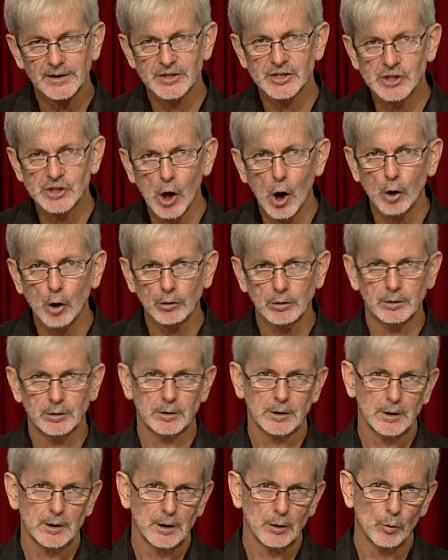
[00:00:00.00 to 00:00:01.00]
song
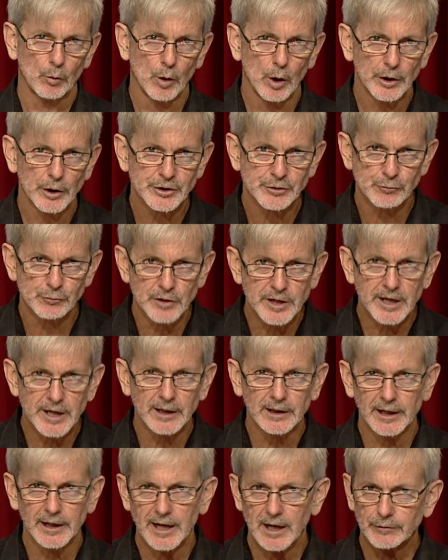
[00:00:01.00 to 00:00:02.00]
was
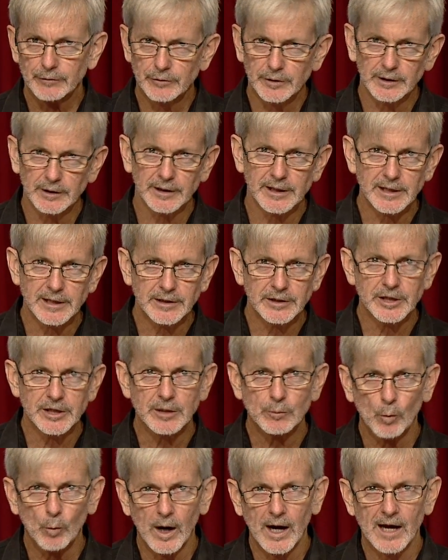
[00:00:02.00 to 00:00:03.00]
really a really
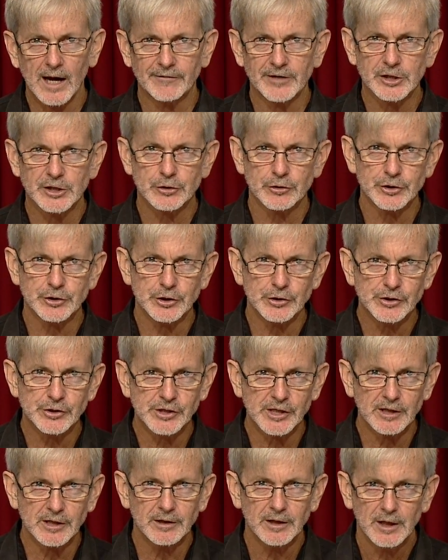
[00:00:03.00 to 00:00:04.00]
neat way of
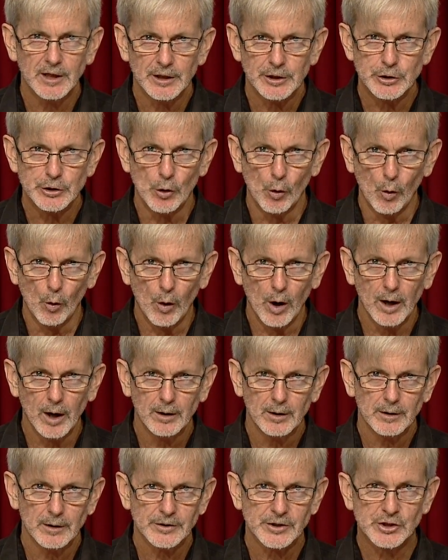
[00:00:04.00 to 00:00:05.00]
introducing your
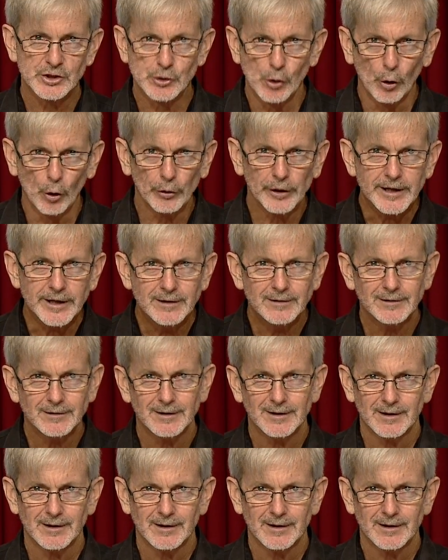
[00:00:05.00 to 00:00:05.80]
story,